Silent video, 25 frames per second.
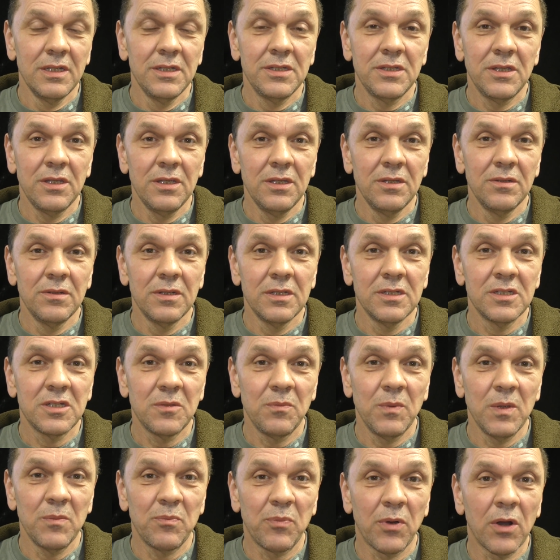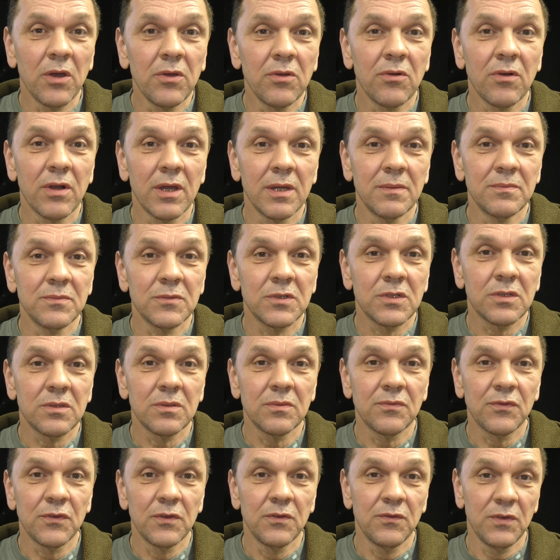ECU needs to be programmed
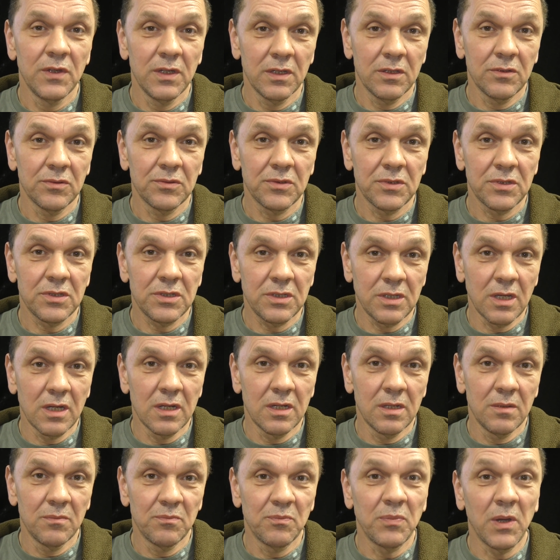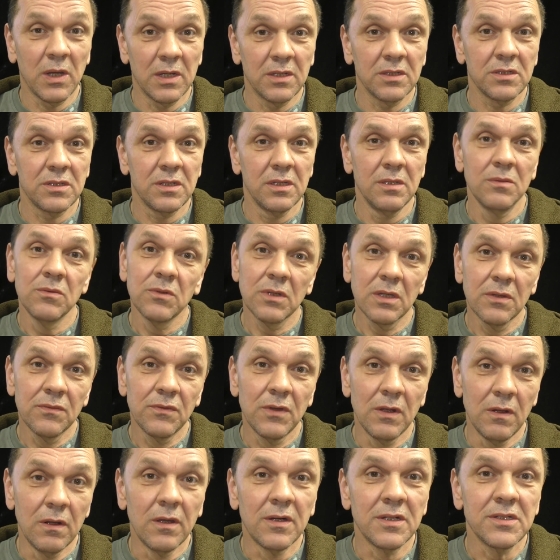for the vehicle to start, but it will
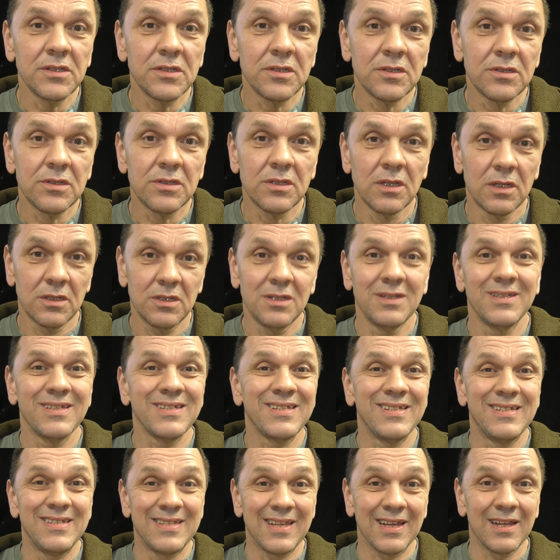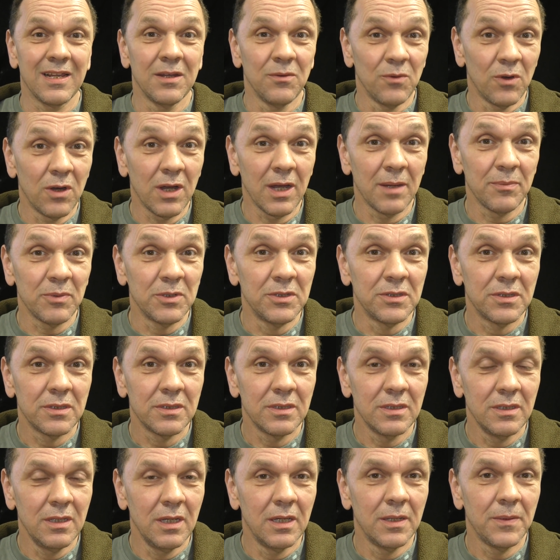give you lights and such, and that's exactly what happened.
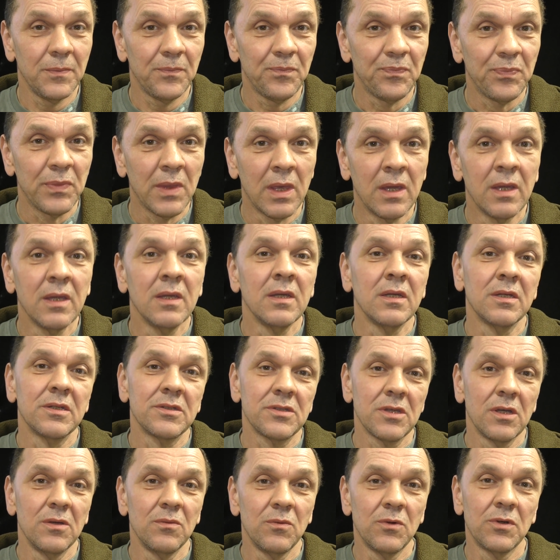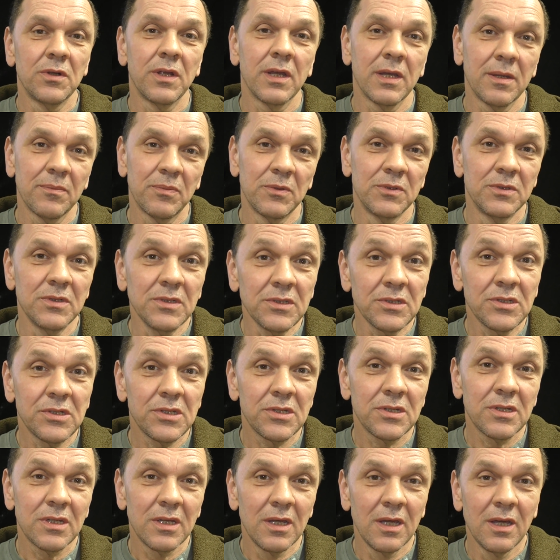Yeah, so what happened
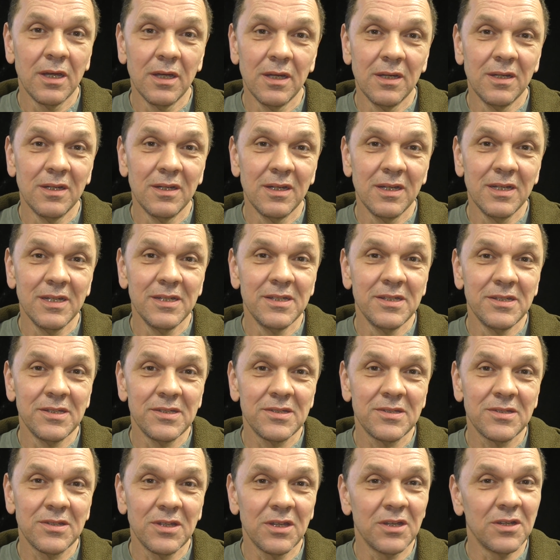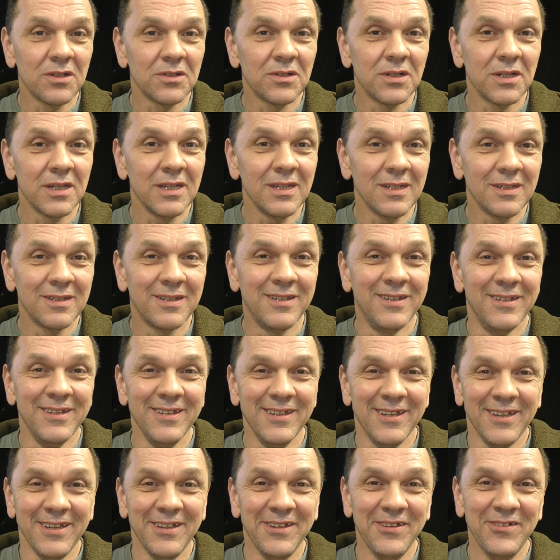is the guy
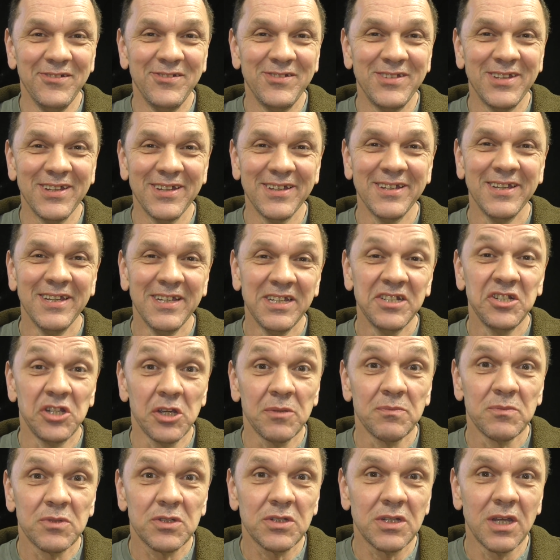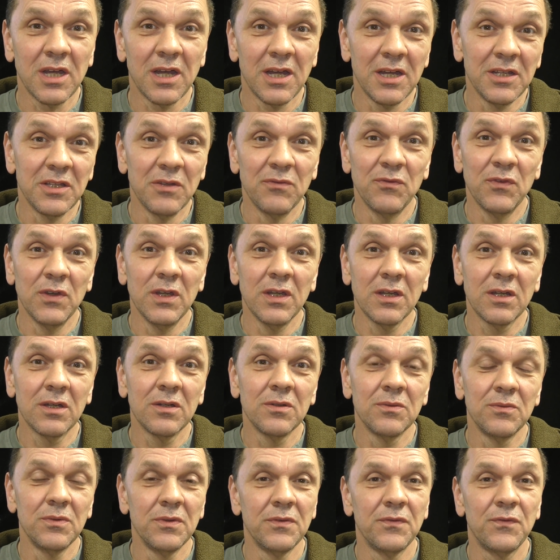who'd jump started the
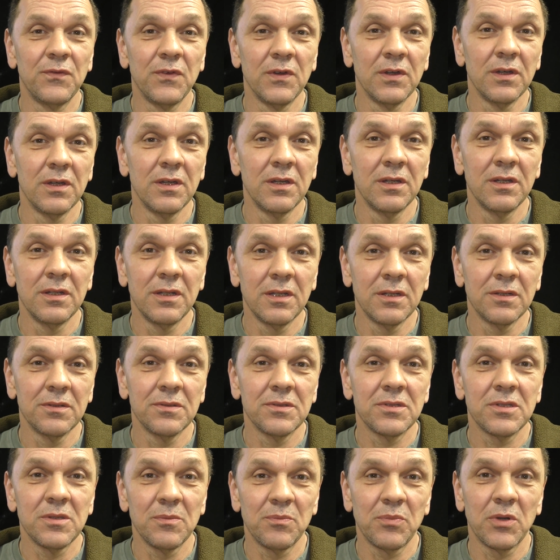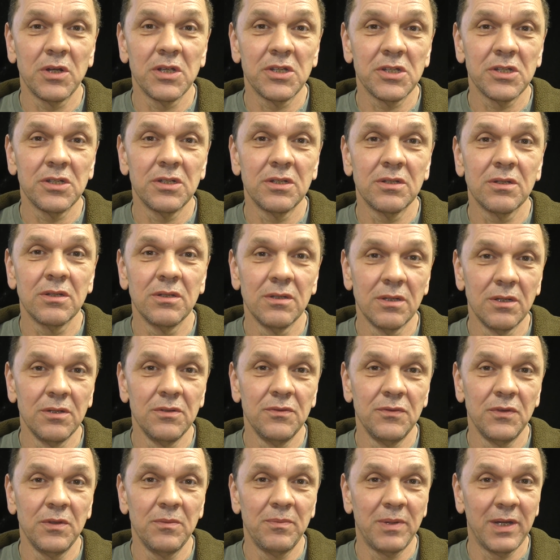vehicle with no suppression
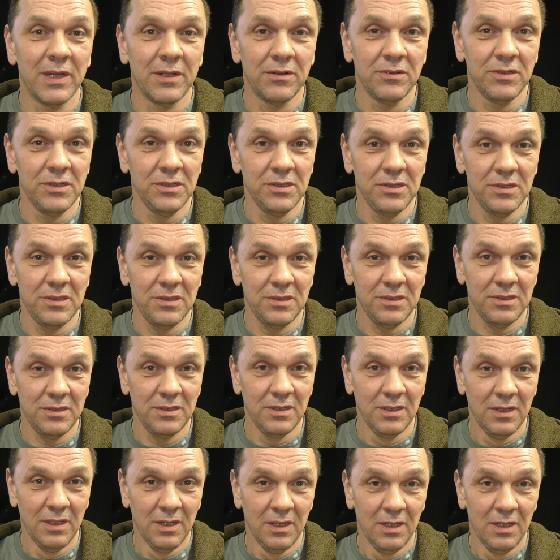over the batteries